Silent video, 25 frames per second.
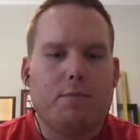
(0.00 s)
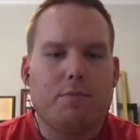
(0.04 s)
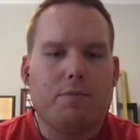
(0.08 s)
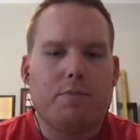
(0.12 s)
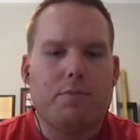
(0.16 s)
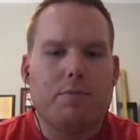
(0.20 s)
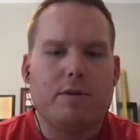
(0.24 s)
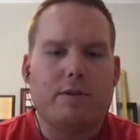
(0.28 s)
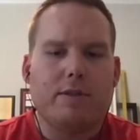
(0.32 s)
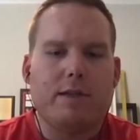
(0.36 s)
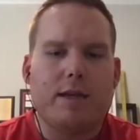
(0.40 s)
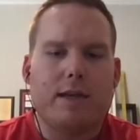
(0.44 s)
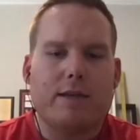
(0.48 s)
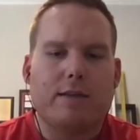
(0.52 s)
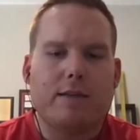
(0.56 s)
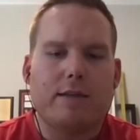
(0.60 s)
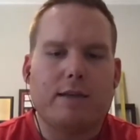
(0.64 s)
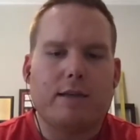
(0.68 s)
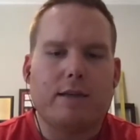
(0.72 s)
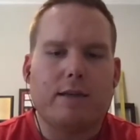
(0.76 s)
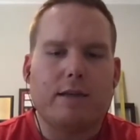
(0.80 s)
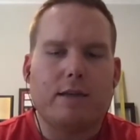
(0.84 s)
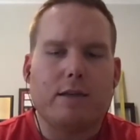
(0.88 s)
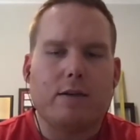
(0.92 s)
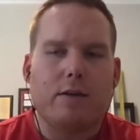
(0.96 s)

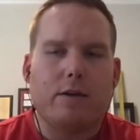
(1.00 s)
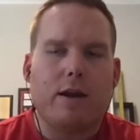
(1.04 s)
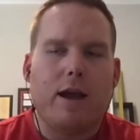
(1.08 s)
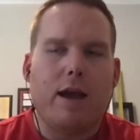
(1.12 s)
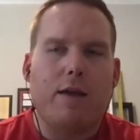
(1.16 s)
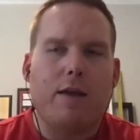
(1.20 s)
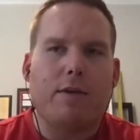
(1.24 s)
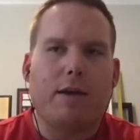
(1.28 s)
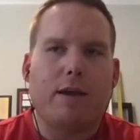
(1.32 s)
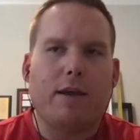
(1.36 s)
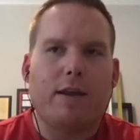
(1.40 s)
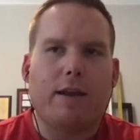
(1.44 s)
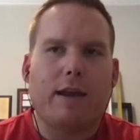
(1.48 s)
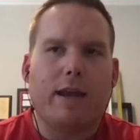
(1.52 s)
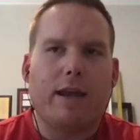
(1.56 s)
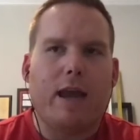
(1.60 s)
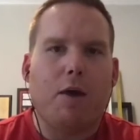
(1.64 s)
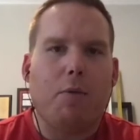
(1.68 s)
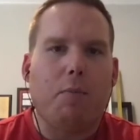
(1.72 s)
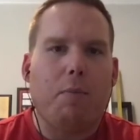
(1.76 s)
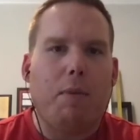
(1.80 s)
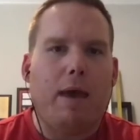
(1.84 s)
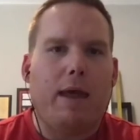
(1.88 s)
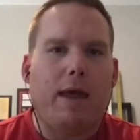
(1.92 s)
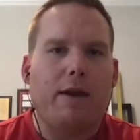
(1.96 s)
protecting or having an
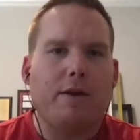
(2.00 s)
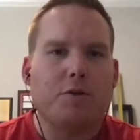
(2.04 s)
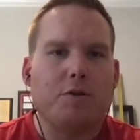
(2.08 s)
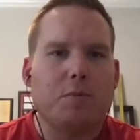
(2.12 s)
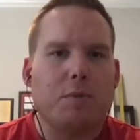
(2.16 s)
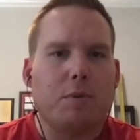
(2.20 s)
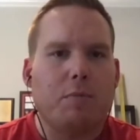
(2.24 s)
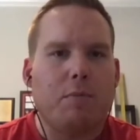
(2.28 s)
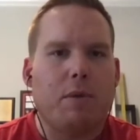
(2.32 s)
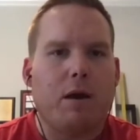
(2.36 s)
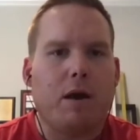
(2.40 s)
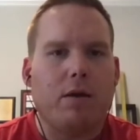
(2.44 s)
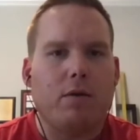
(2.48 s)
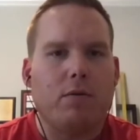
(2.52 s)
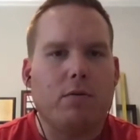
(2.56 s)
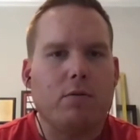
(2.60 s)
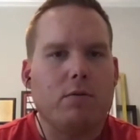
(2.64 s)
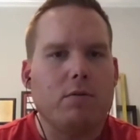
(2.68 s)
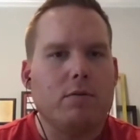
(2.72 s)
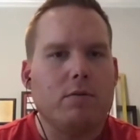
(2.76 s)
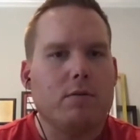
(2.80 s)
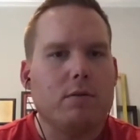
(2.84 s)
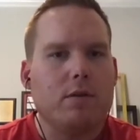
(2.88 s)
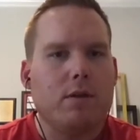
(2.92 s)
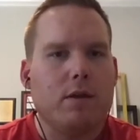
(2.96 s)
account management
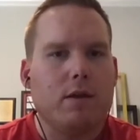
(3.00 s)
model